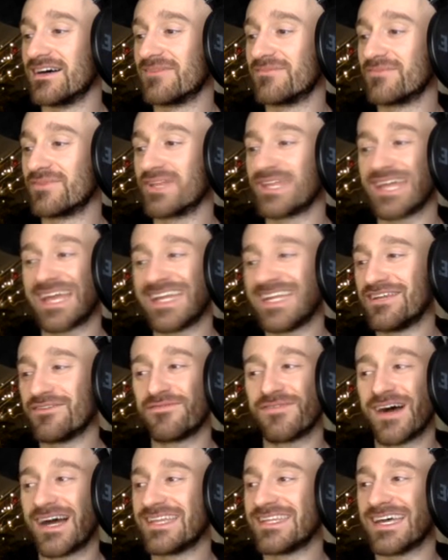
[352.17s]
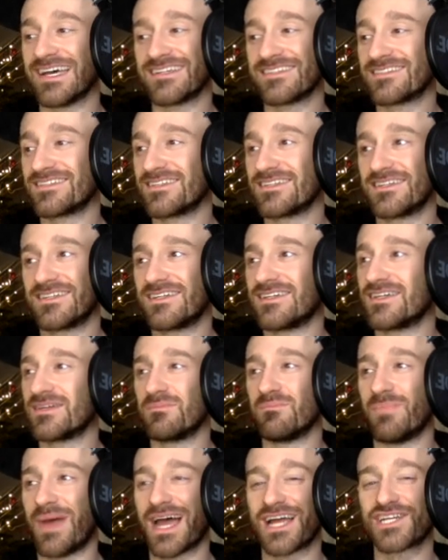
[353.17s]
Really, I need to find that
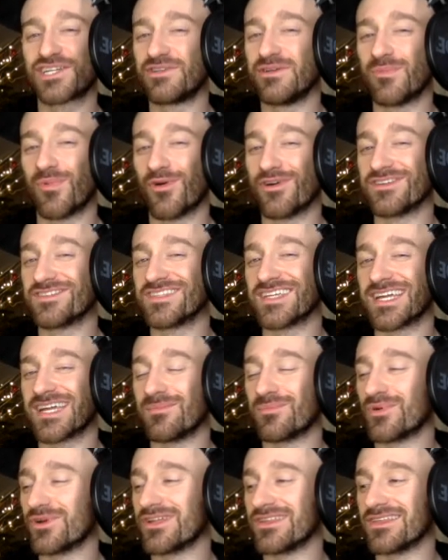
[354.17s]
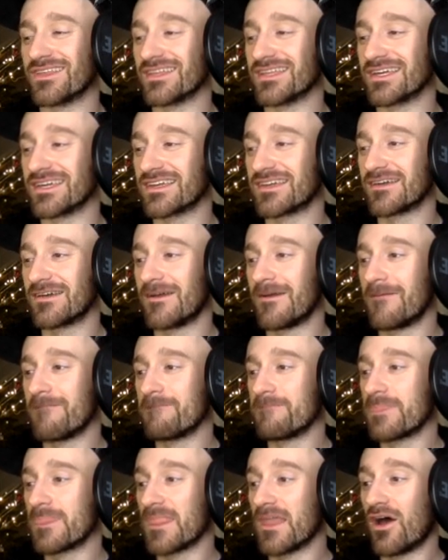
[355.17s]
Backstreet Boys thing and put it in the link.
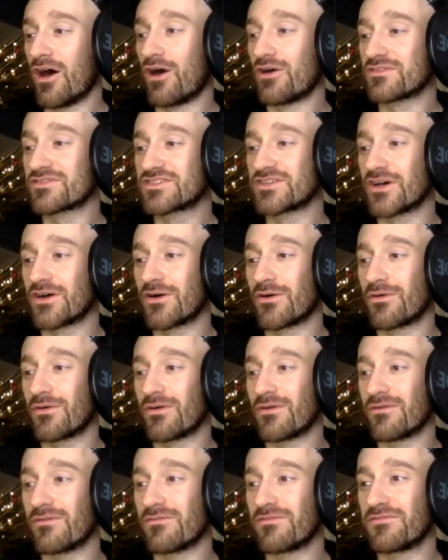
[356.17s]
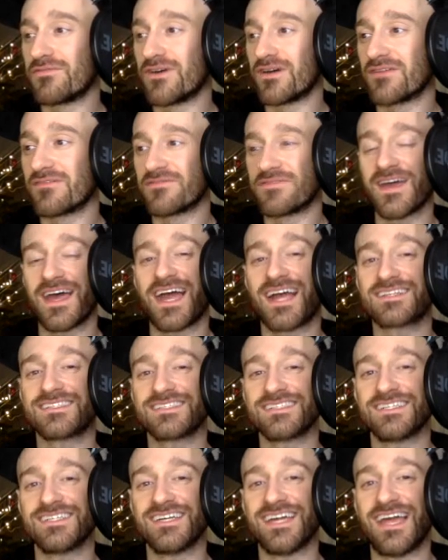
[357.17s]
Also, fun fact,
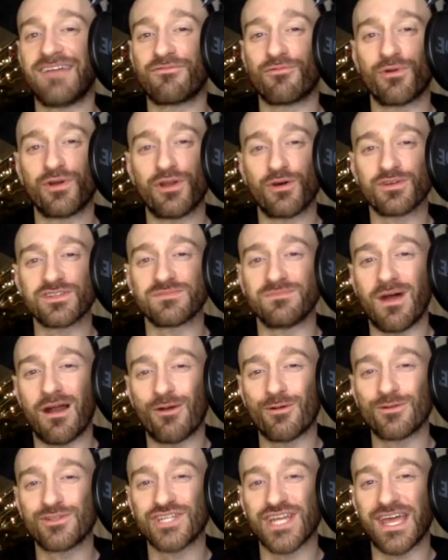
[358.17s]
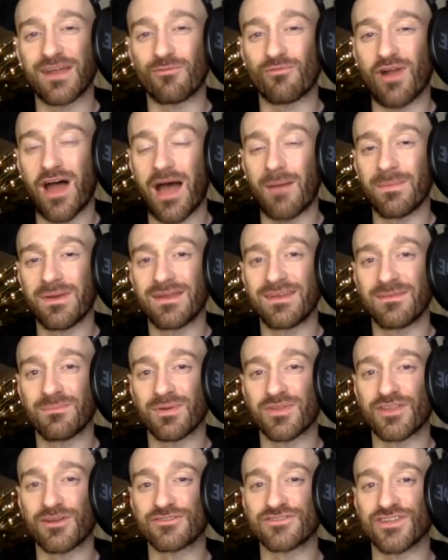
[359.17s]
everyone knows Maruchan Ramen,
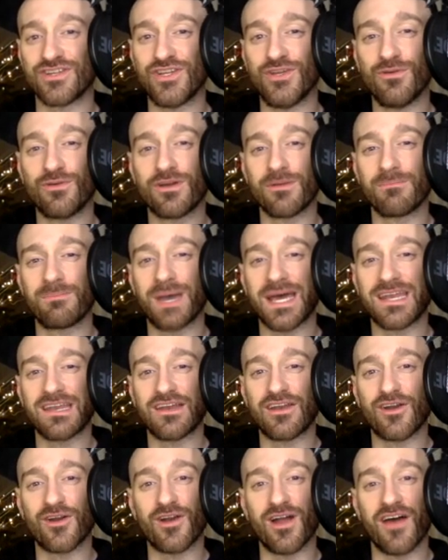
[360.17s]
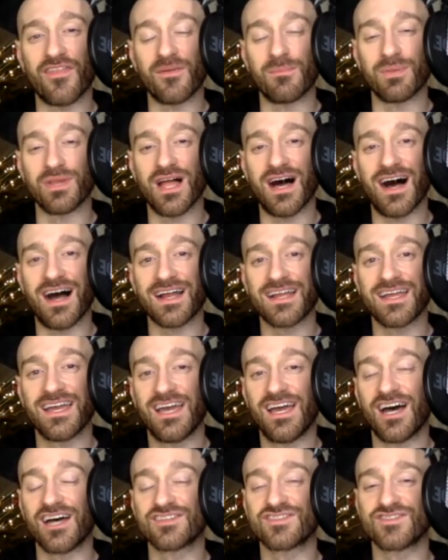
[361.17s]
but there's a new competitor on the block,
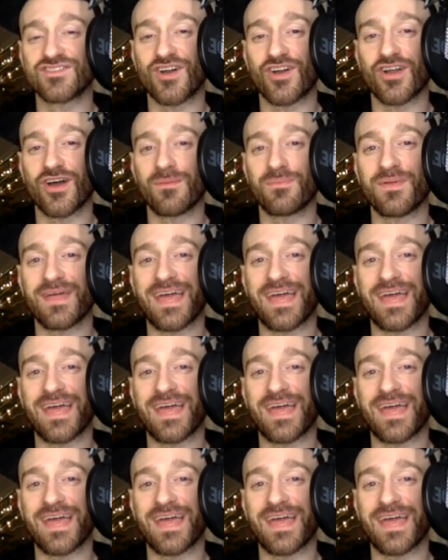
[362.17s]
a startup